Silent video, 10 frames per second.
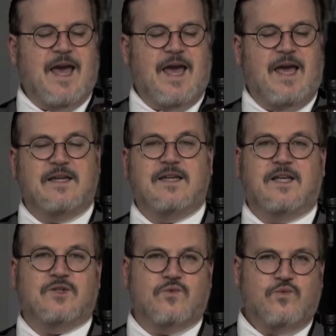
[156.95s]
and
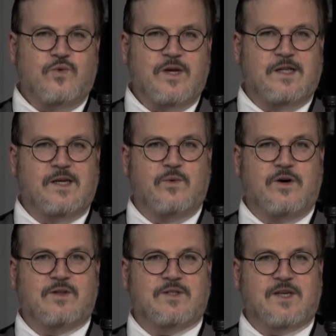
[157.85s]
it's really
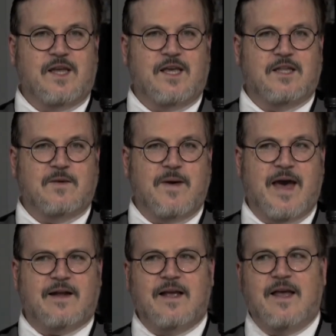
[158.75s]
worth seeking them
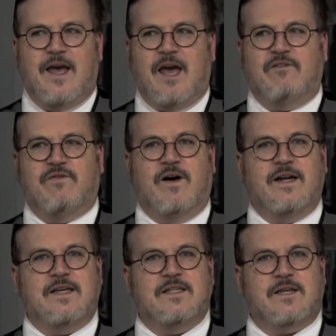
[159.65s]
out and
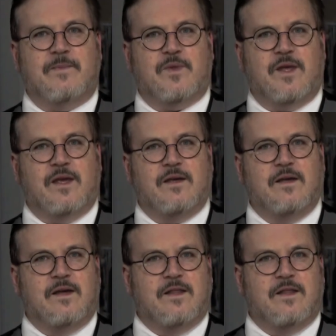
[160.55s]
finding something